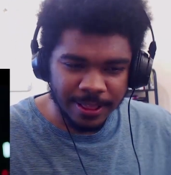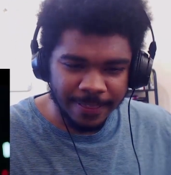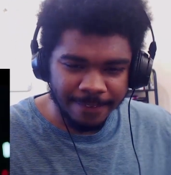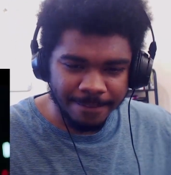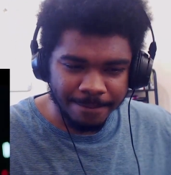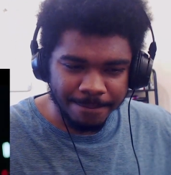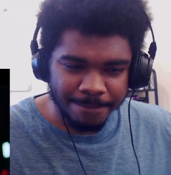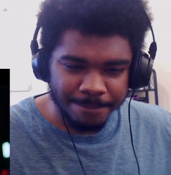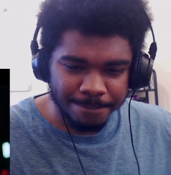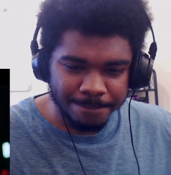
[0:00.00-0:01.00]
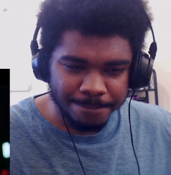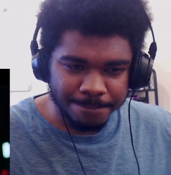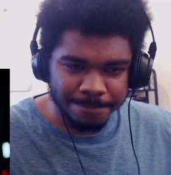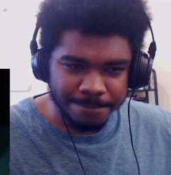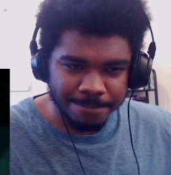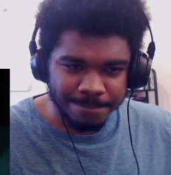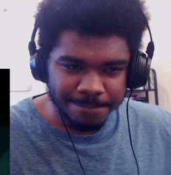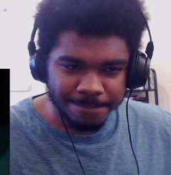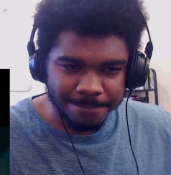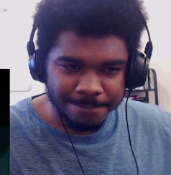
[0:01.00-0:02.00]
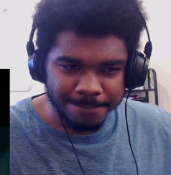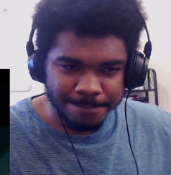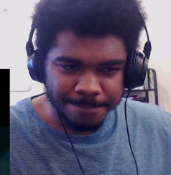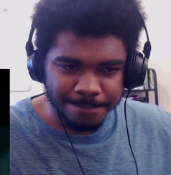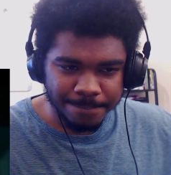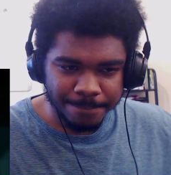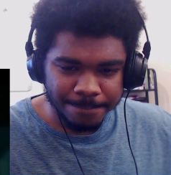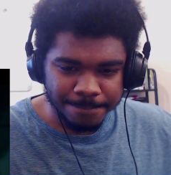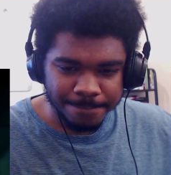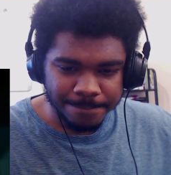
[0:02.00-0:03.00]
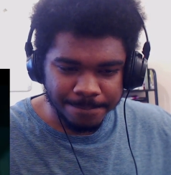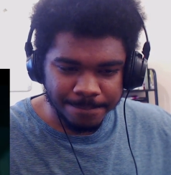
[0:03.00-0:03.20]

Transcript: [no speech]